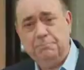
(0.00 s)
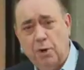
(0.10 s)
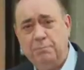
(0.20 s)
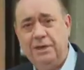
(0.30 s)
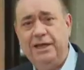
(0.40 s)

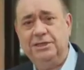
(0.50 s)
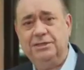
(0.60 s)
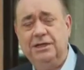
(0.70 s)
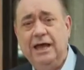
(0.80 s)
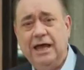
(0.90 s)

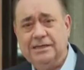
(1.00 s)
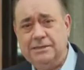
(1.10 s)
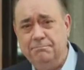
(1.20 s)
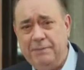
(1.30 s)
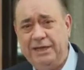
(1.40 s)
population as a
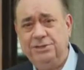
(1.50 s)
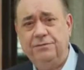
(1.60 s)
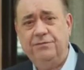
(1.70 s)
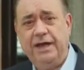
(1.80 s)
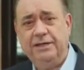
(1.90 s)
major
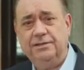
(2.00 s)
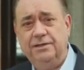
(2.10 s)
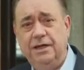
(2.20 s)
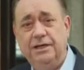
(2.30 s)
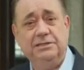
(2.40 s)
factor
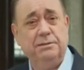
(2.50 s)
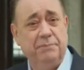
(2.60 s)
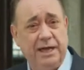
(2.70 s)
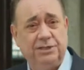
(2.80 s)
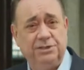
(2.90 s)
in these
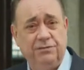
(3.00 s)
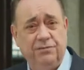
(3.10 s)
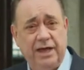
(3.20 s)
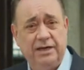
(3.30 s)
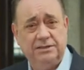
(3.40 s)
emerging
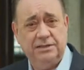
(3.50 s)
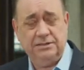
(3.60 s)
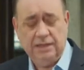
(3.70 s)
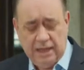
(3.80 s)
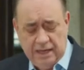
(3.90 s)

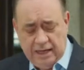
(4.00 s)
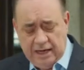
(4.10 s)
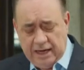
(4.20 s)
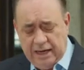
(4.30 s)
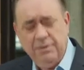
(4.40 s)
viruses.
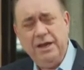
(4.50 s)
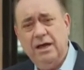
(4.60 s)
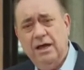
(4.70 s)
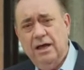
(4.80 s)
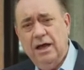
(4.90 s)
And then we
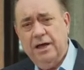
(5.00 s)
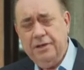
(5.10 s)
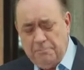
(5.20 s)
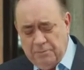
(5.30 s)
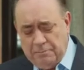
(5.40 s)
had a
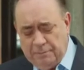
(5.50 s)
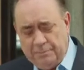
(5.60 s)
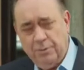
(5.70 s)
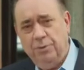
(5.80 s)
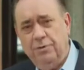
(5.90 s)
number of
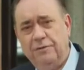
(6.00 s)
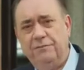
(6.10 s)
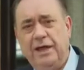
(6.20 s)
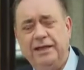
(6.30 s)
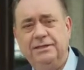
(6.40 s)
people who were
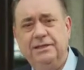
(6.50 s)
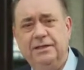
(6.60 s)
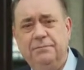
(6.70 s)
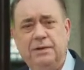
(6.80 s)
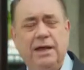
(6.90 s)
reflecting
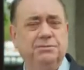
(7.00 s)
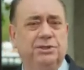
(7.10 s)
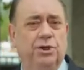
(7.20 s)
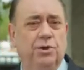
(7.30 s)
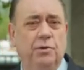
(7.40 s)
perhaps
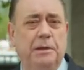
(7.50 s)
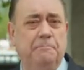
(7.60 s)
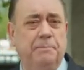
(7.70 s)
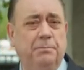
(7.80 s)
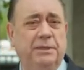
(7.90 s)
the growing
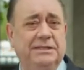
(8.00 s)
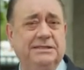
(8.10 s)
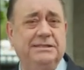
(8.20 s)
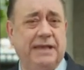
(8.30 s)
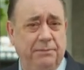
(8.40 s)
public
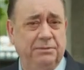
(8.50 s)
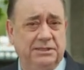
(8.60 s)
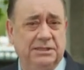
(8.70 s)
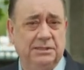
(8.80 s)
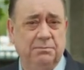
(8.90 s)

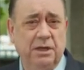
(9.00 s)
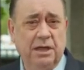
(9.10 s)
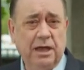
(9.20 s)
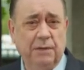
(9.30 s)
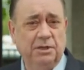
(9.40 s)
scepticism
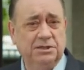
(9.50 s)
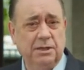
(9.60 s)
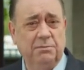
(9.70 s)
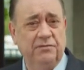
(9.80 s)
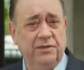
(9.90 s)
about
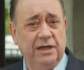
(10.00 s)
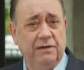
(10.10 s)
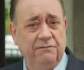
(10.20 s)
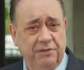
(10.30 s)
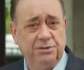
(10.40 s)
some of the
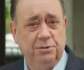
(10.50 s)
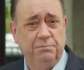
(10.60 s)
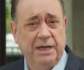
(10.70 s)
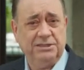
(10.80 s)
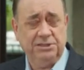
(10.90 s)
official
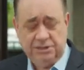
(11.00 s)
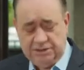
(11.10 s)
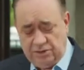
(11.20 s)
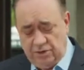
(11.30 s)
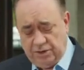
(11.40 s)

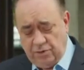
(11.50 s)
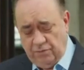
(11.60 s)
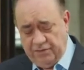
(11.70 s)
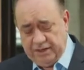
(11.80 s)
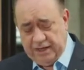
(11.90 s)
messages on
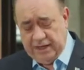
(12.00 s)
COVID.